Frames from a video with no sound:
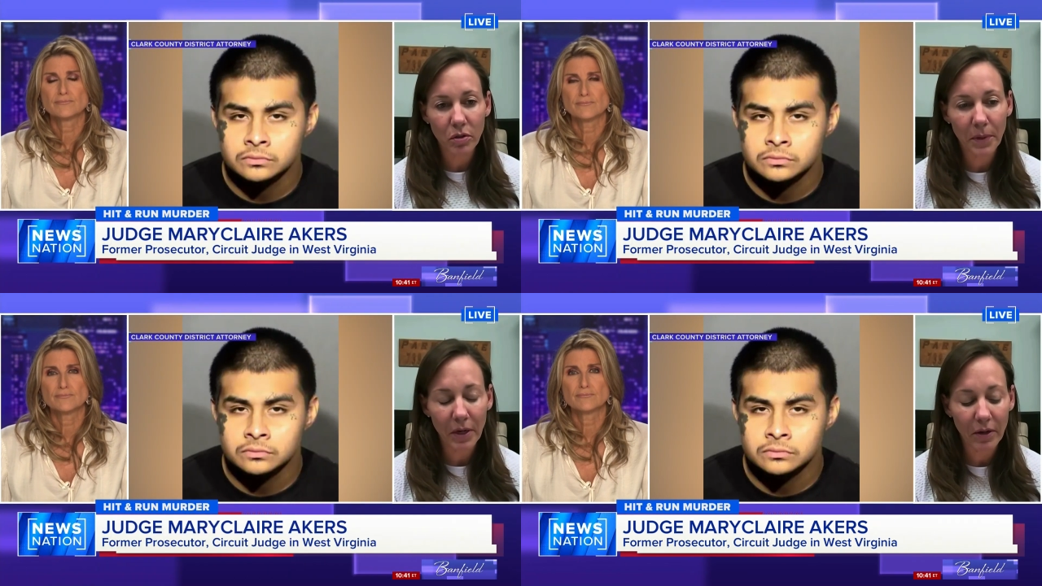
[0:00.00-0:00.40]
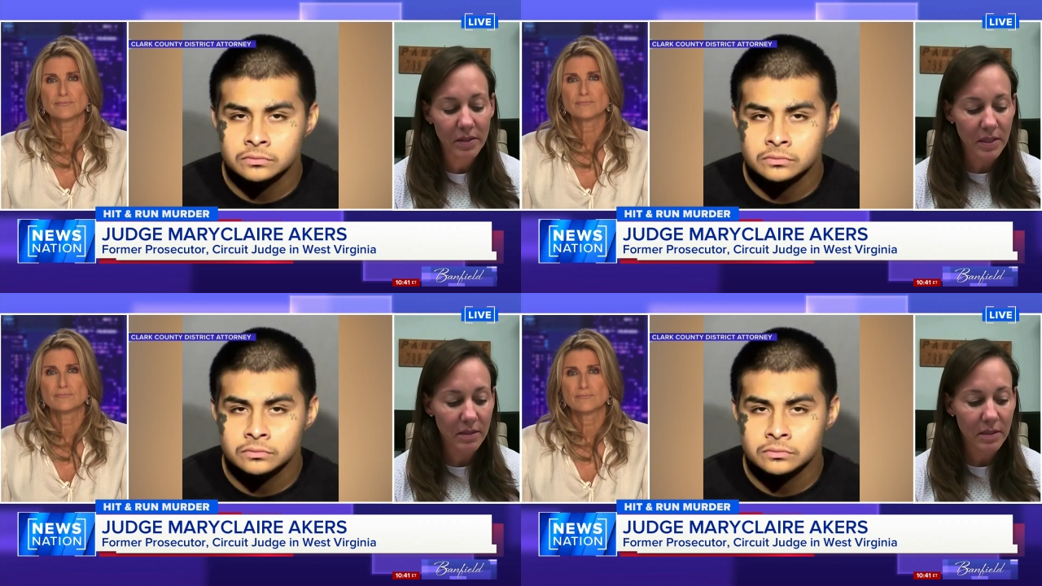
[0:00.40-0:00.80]

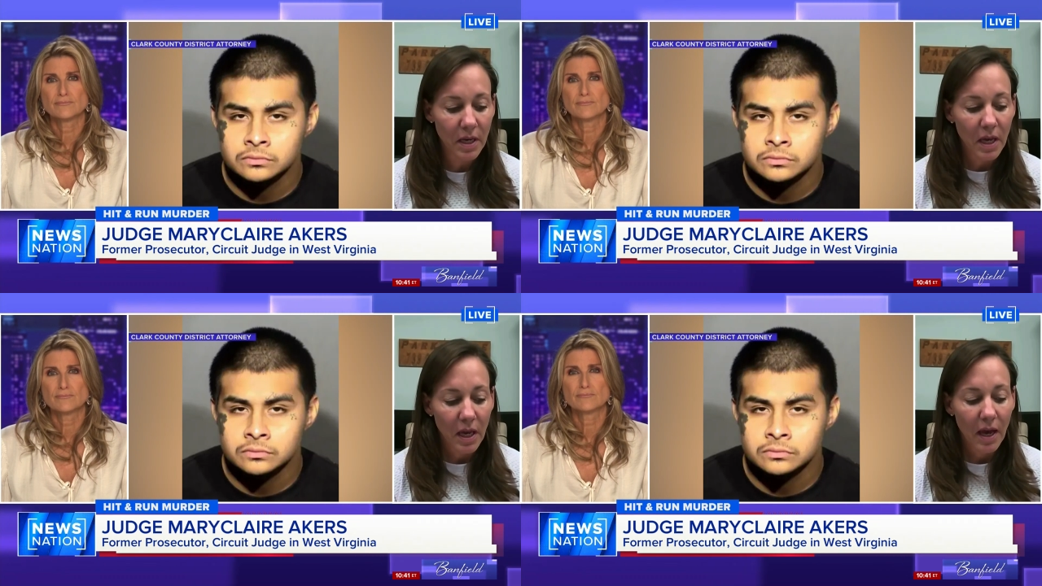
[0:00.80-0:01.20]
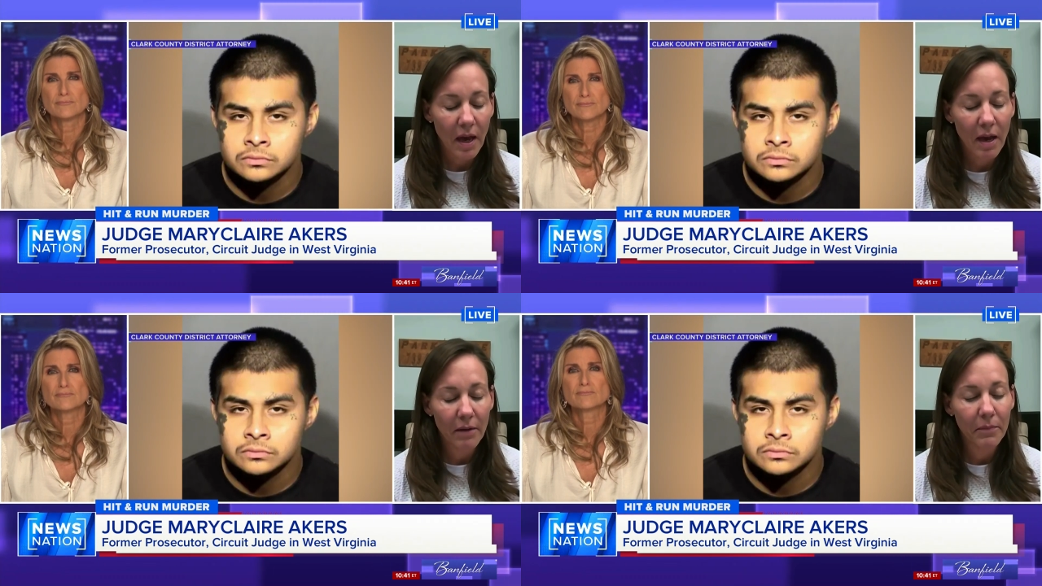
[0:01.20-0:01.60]
Speaker 1: appearances.
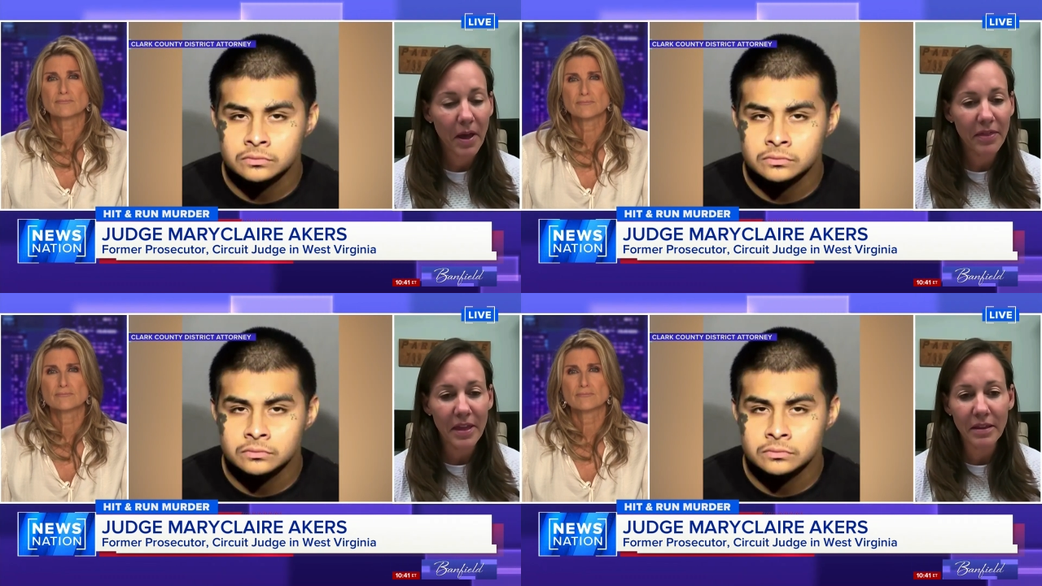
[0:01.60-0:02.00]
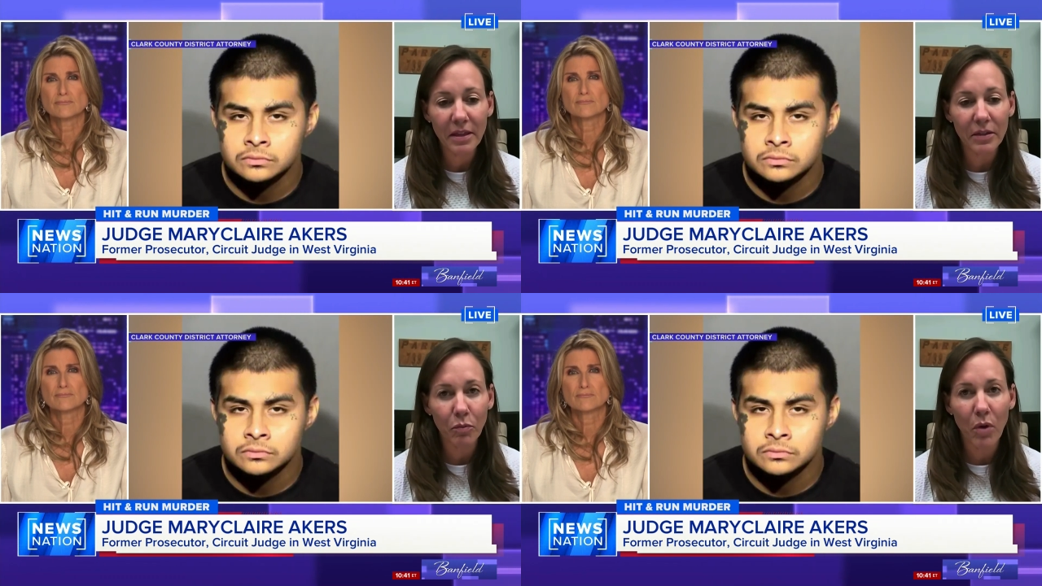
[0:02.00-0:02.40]
Uh, I think
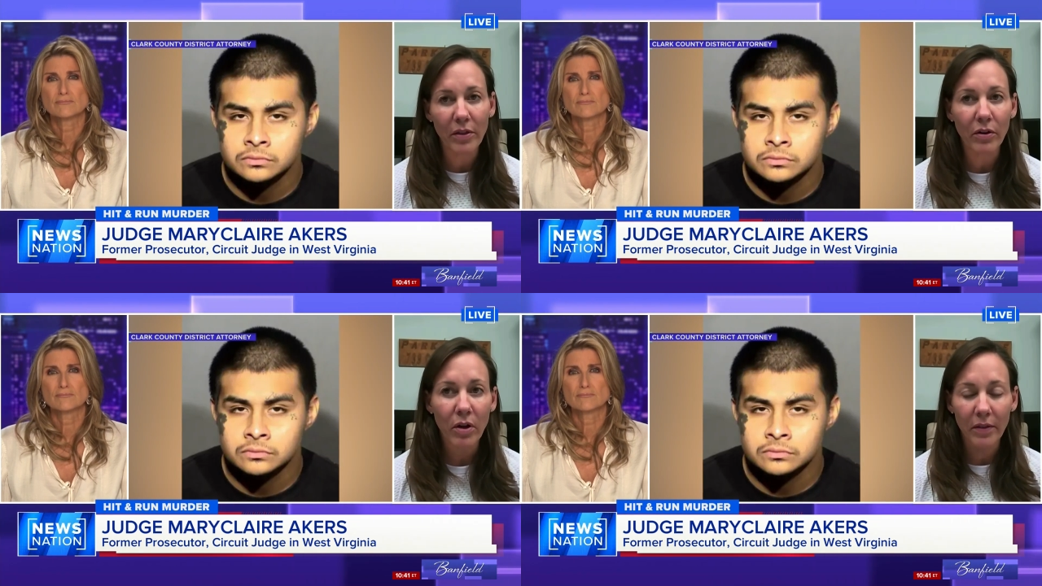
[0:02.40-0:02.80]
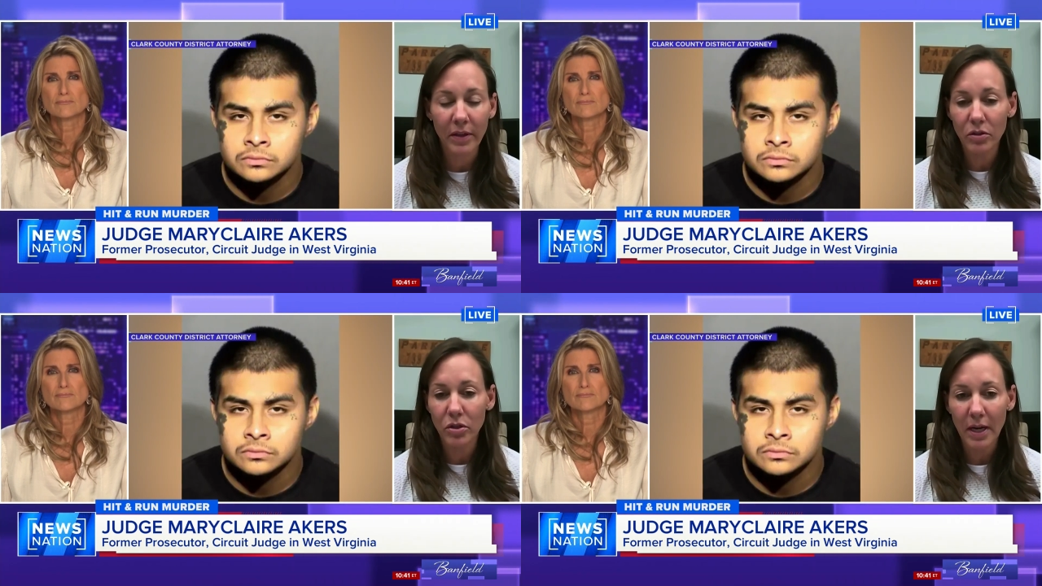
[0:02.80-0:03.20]
that whether or not they
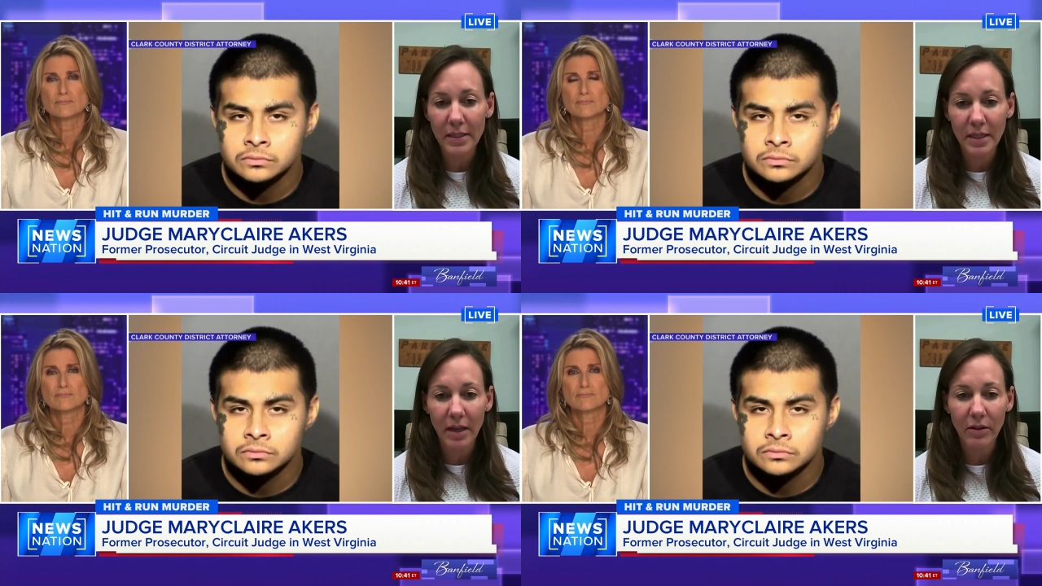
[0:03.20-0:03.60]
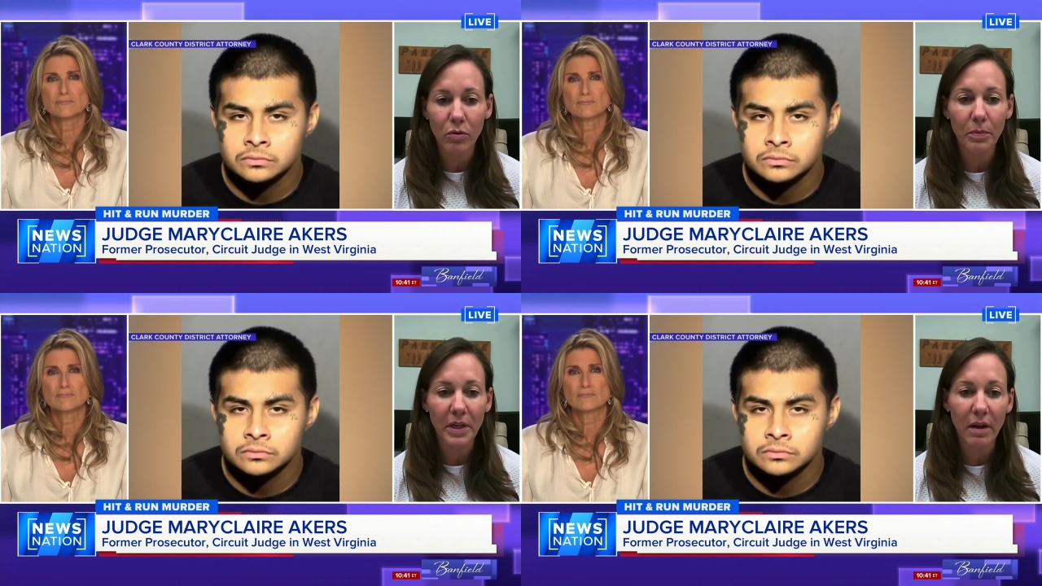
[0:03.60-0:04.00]
are tried together
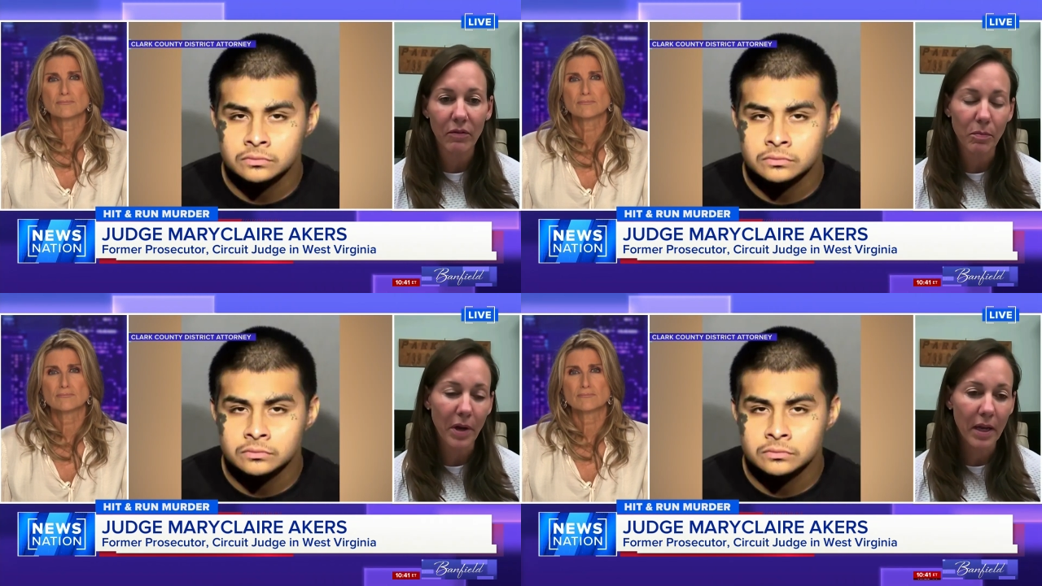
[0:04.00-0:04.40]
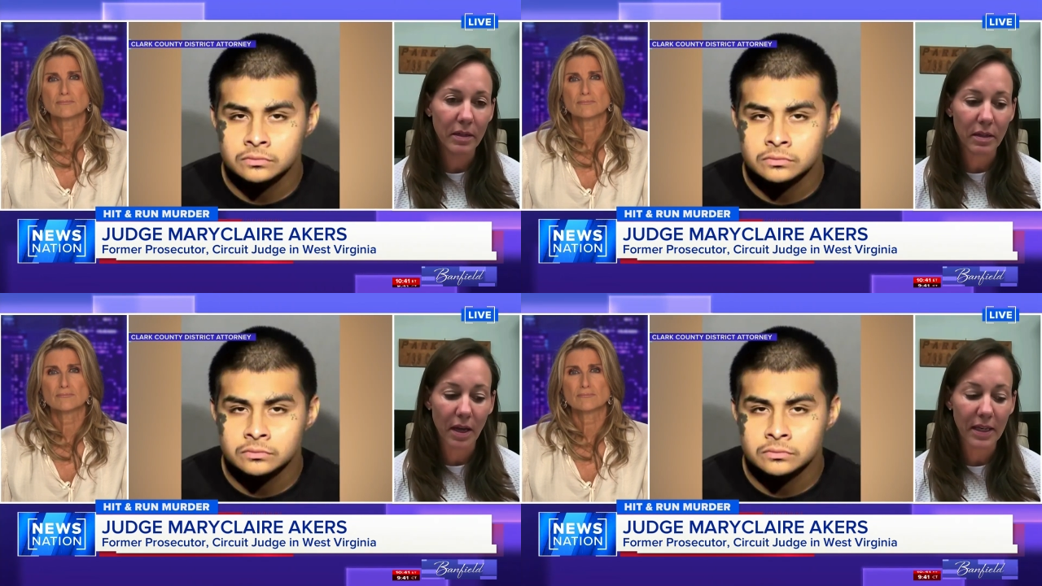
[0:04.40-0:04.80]
will be governed by,
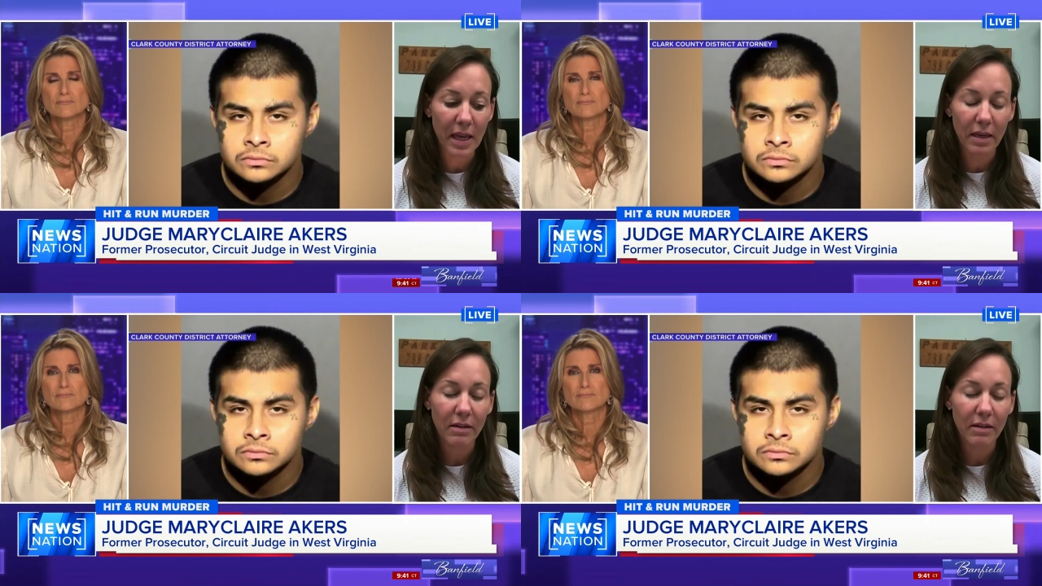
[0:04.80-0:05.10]
again,